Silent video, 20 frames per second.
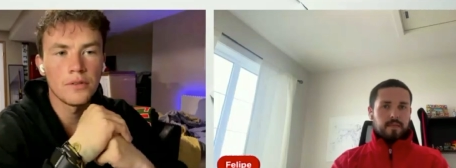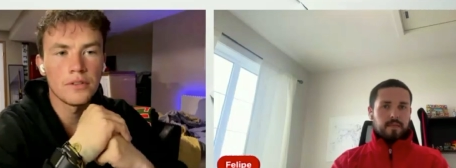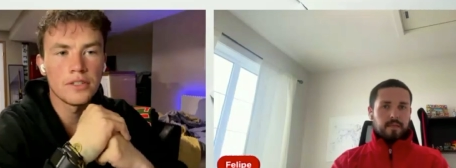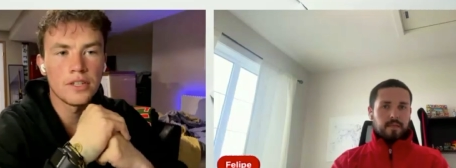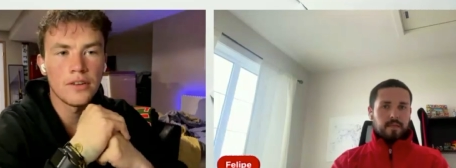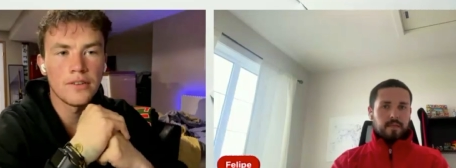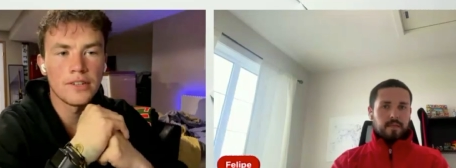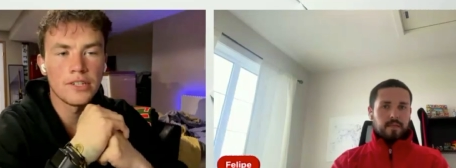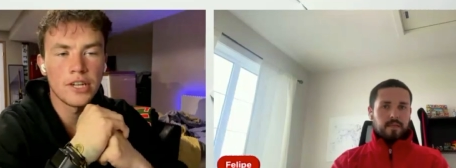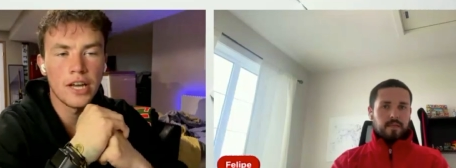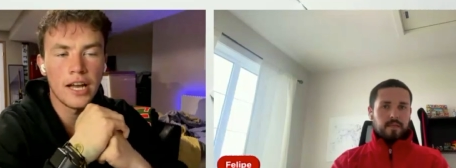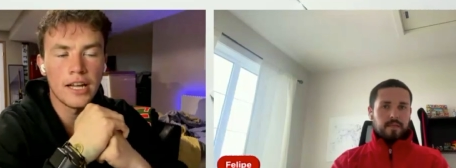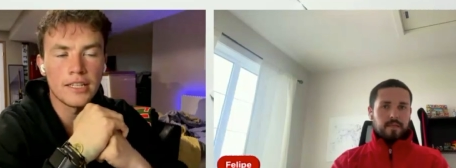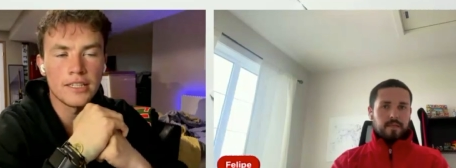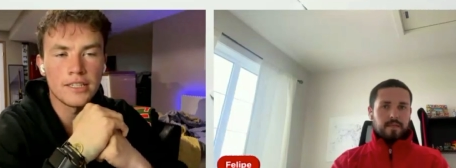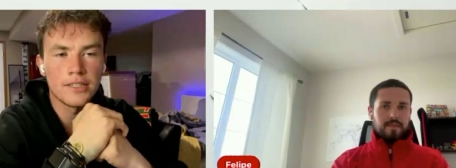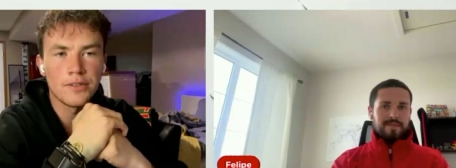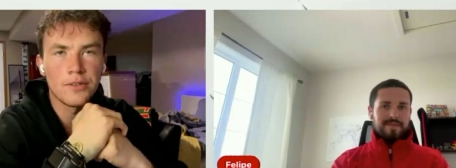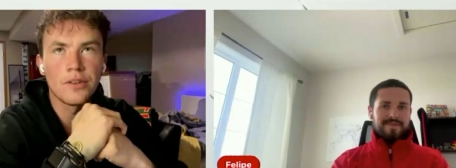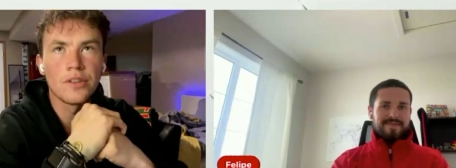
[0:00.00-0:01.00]
Speaker 1: still have a
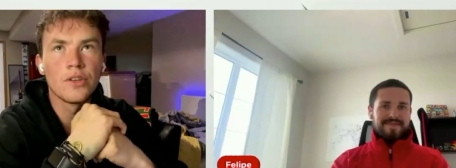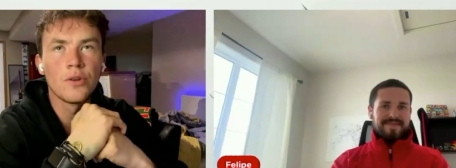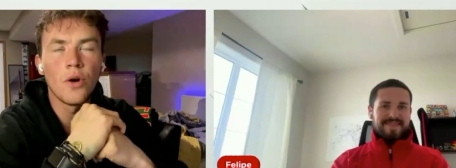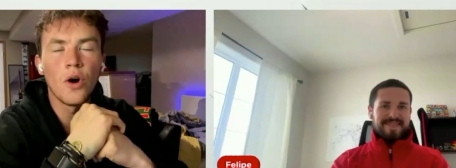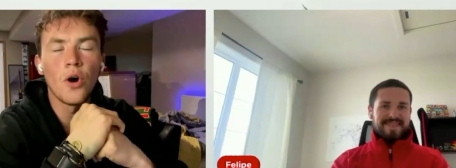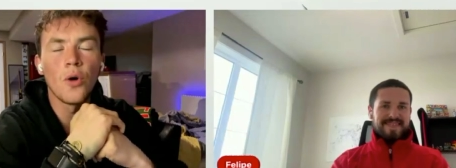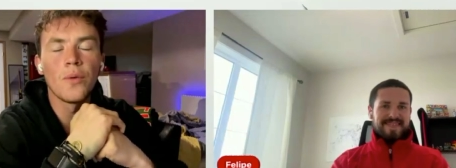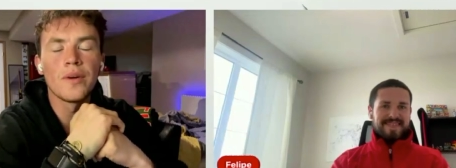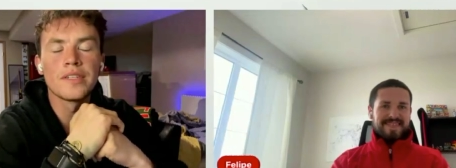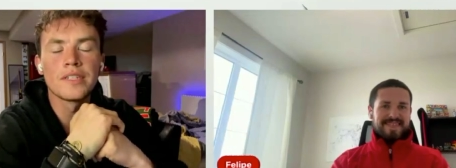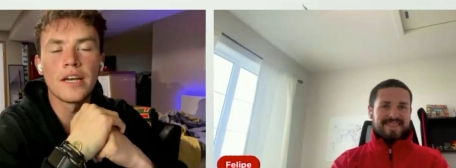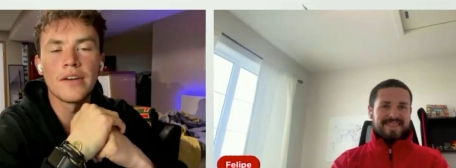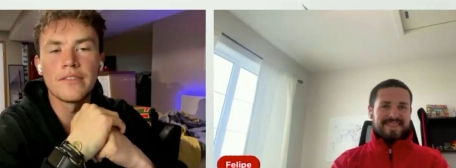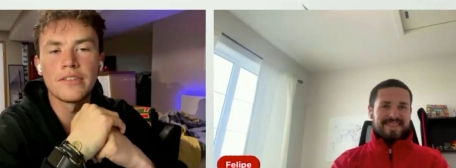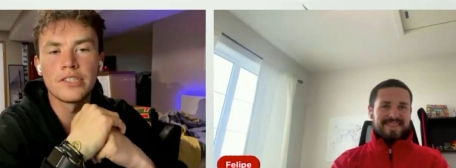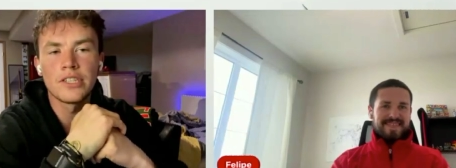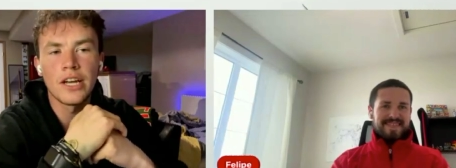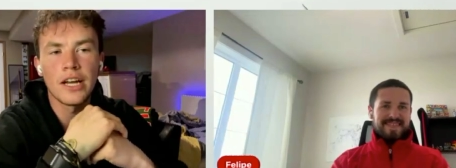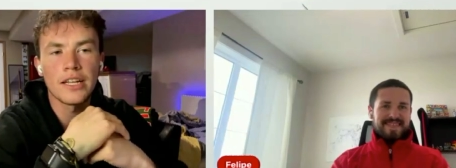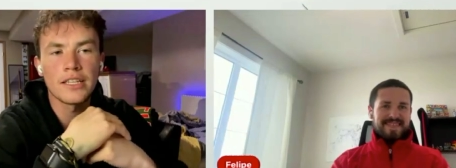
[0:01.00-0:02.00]
chance. You always have
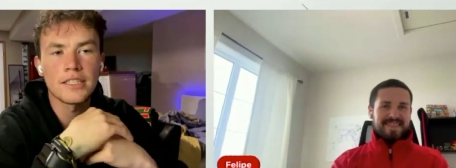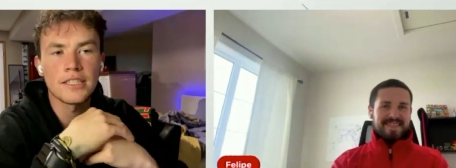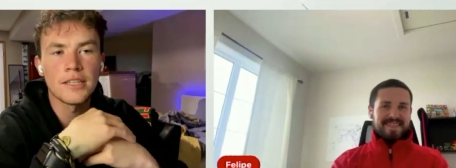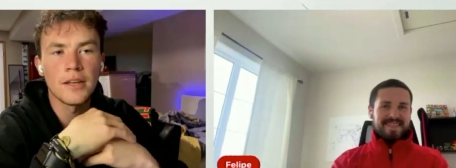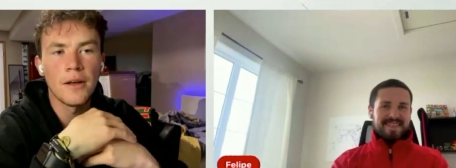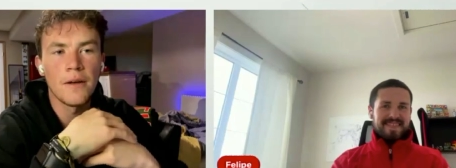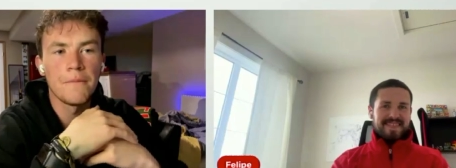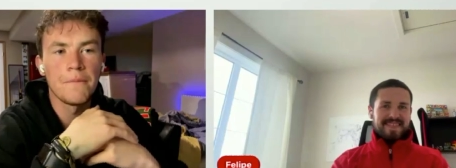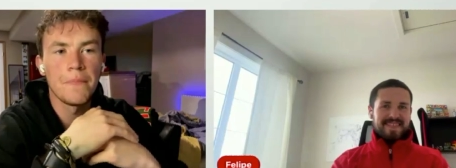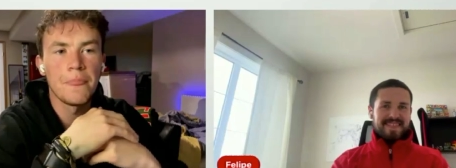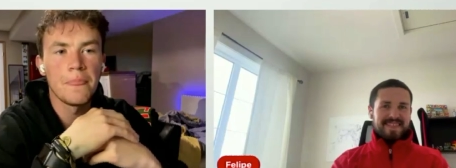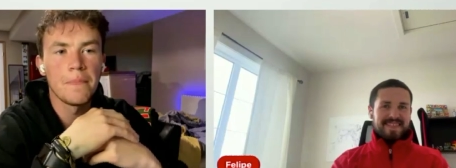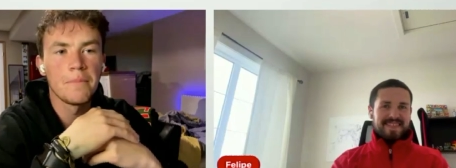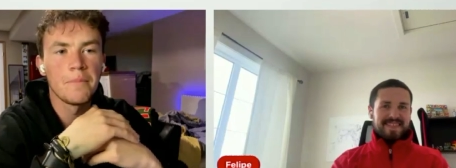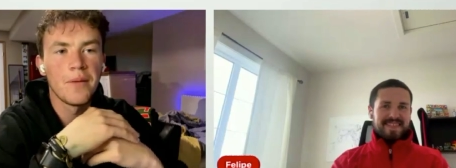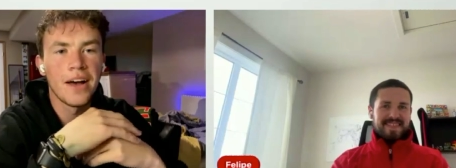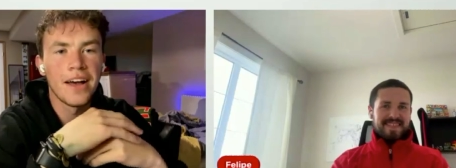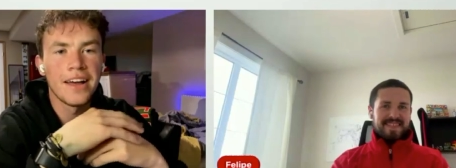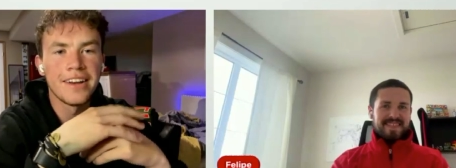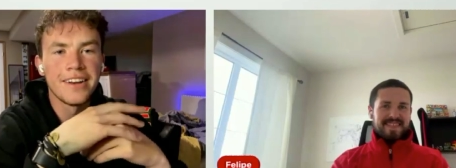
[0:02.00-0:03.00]
a chance.
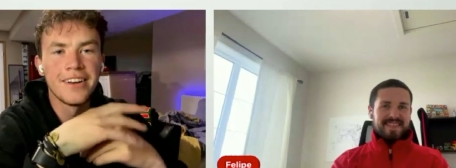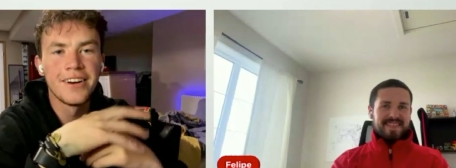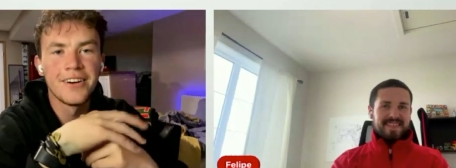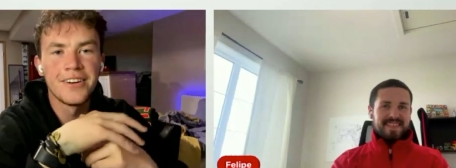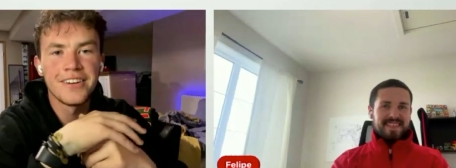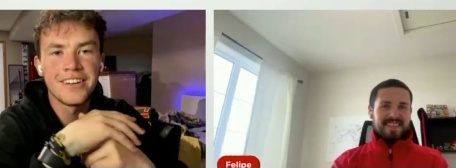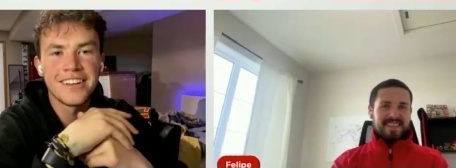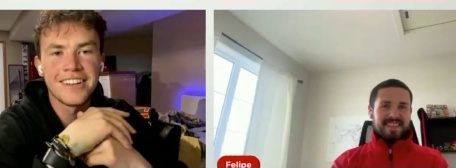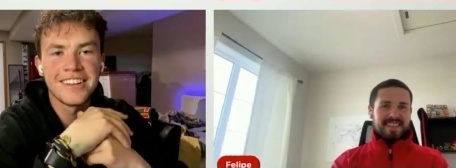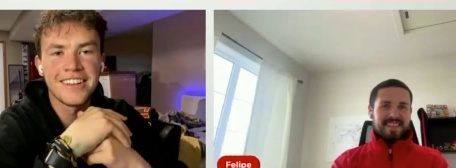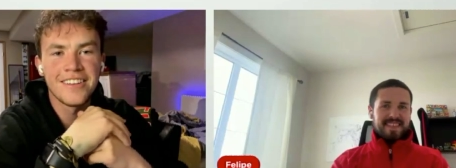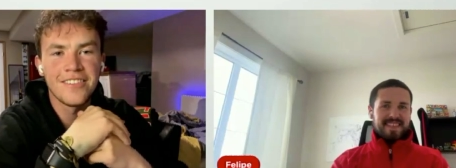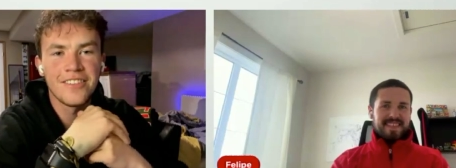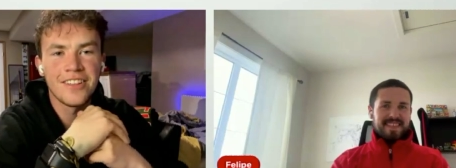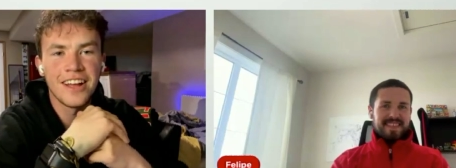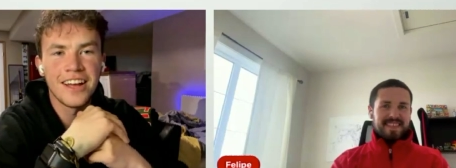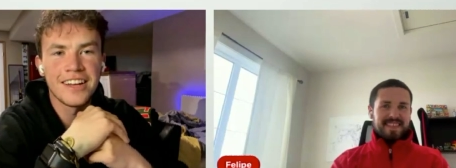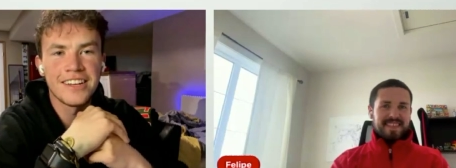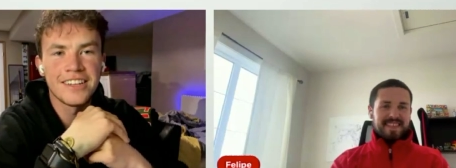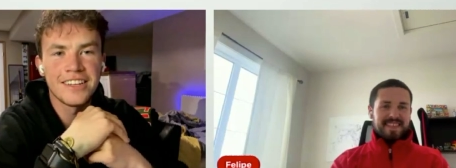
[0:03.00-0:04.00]
But no, I'm
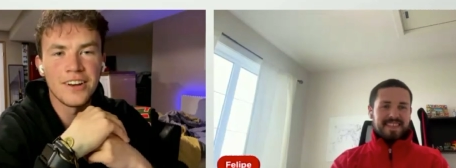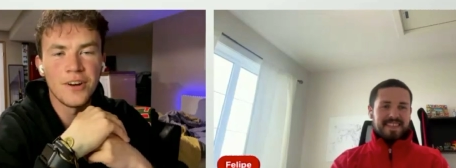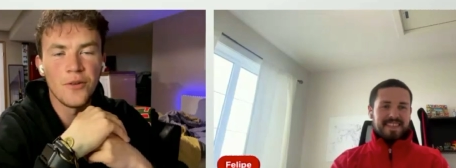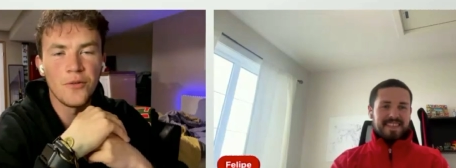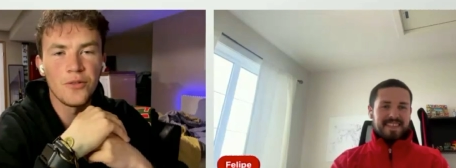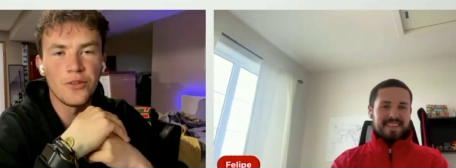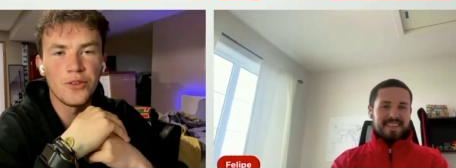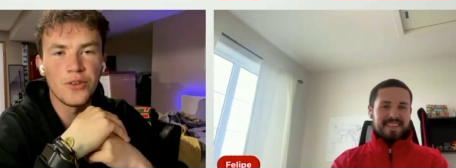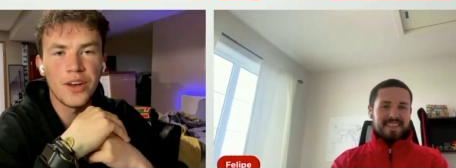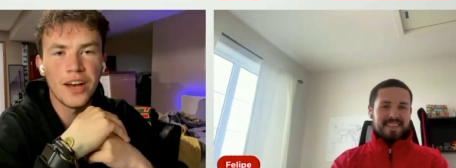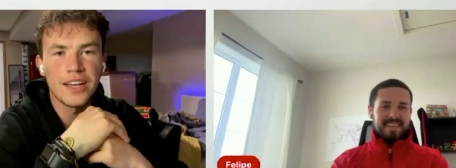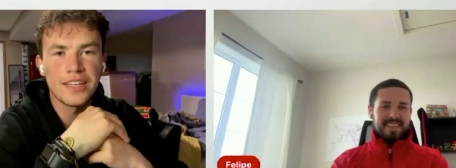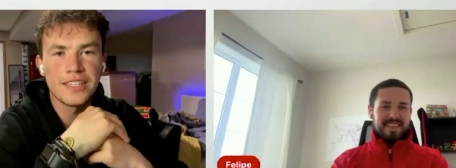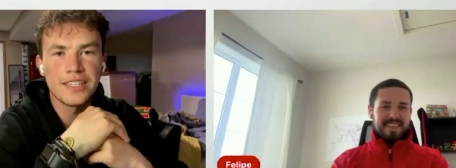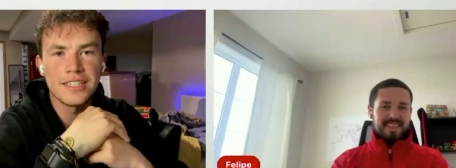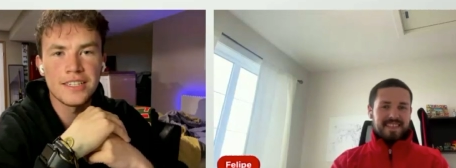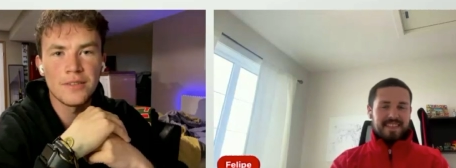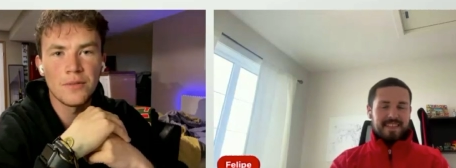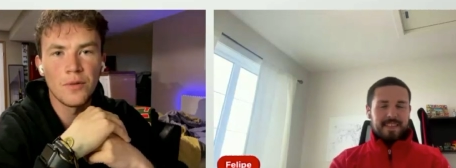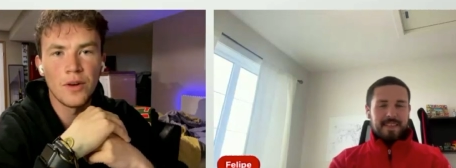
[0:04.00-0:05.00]
glad. Hopefully you
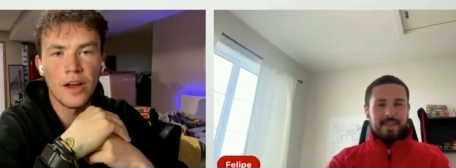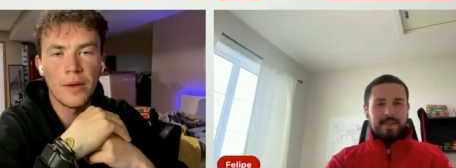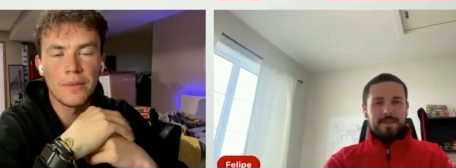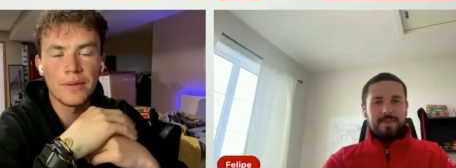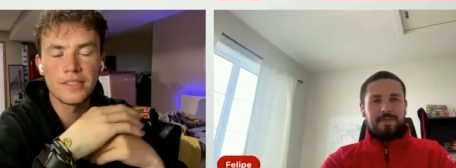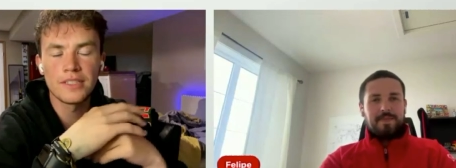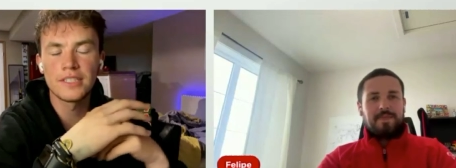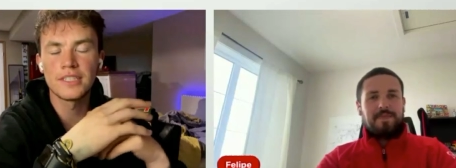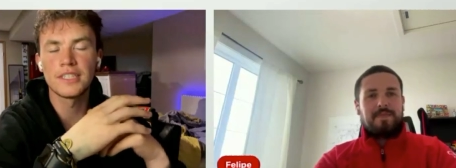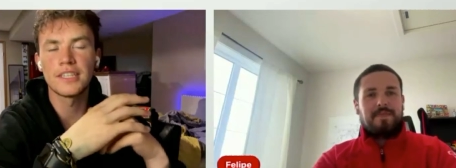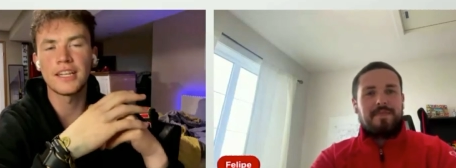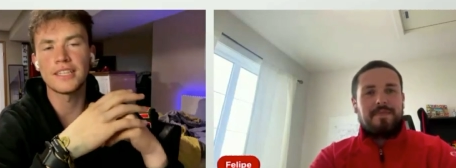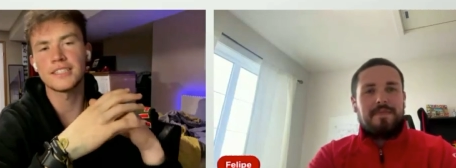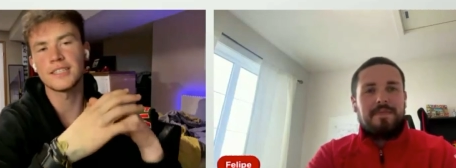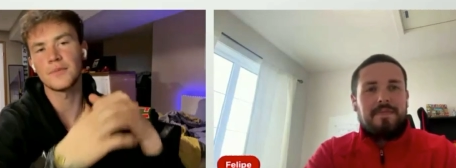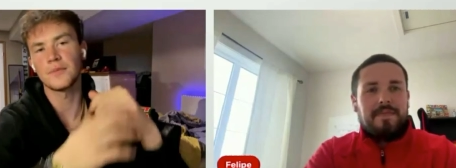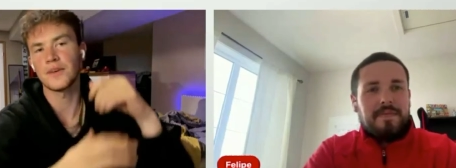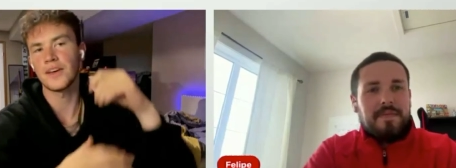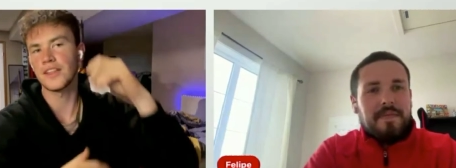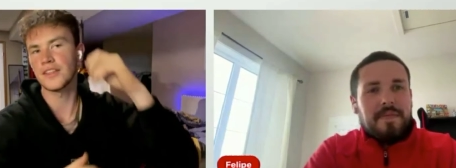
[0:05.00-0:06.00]
guys were able to get
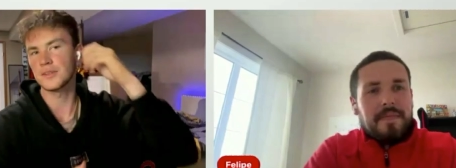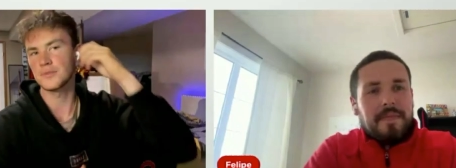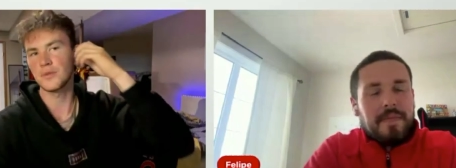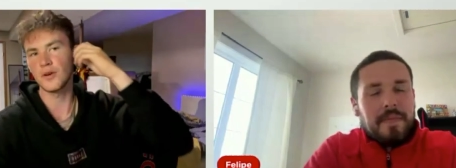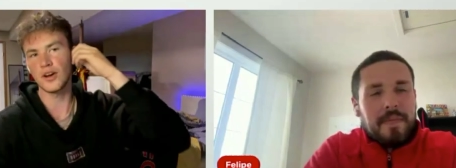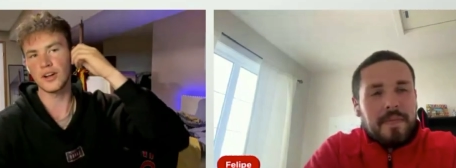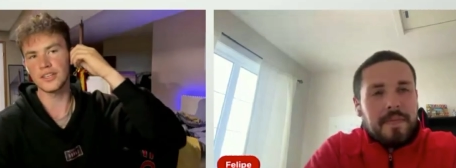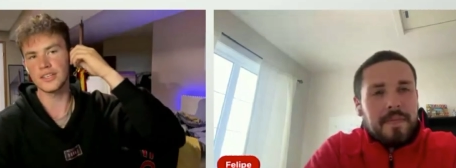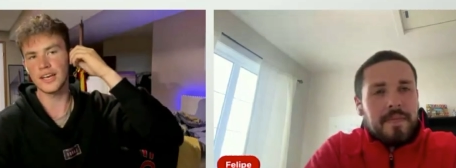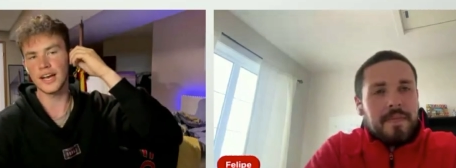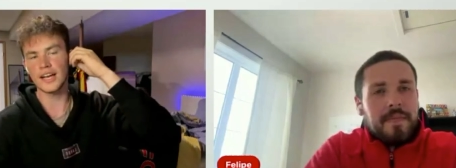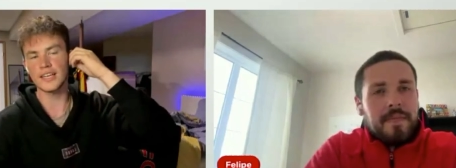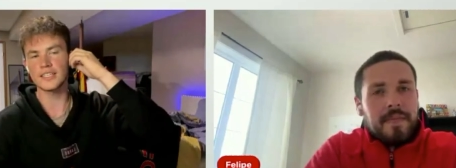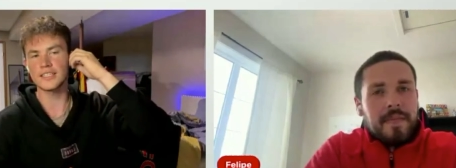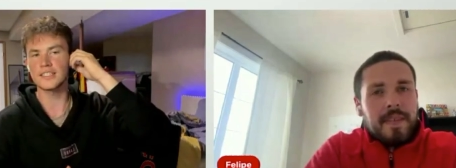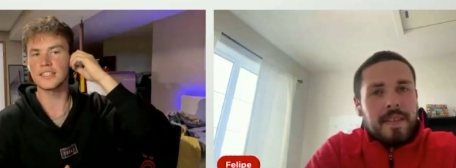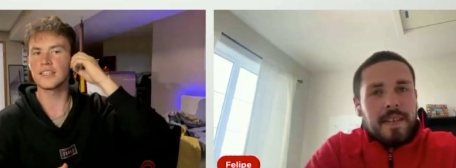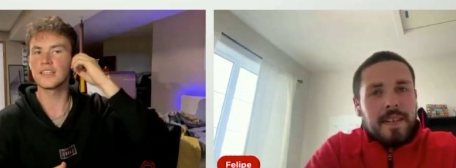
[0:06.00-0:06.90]
something out of this podcast.